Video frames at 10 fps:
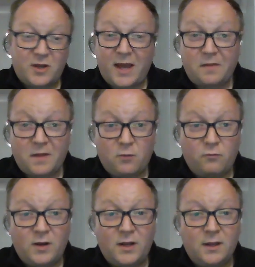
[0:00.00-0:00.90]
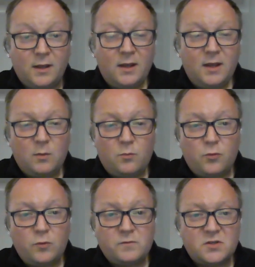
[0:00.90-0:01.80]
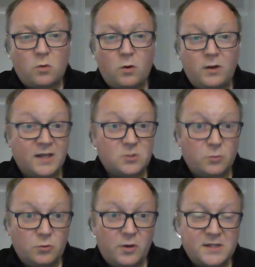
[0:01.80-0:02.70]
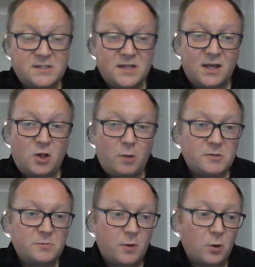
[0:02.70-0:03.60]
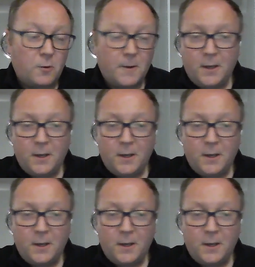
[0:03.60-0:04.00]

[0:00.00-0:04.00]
And I think it really improves the squad. Let us know what you guys think in the comments below.